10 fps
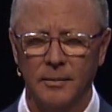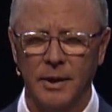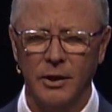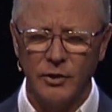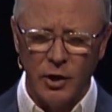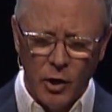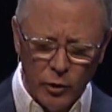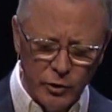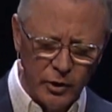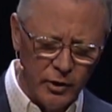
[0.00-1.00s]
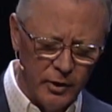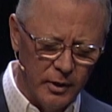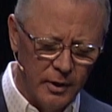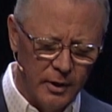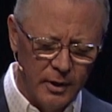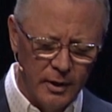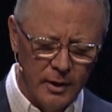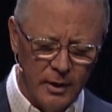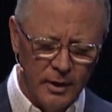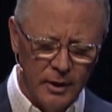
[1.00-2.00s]
Because the culture
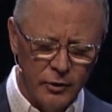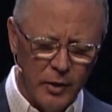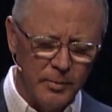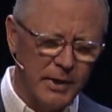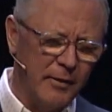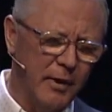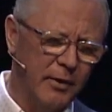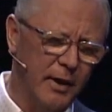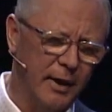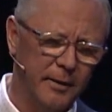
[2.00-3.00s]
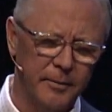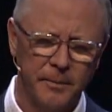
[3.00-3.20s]
trumps everything.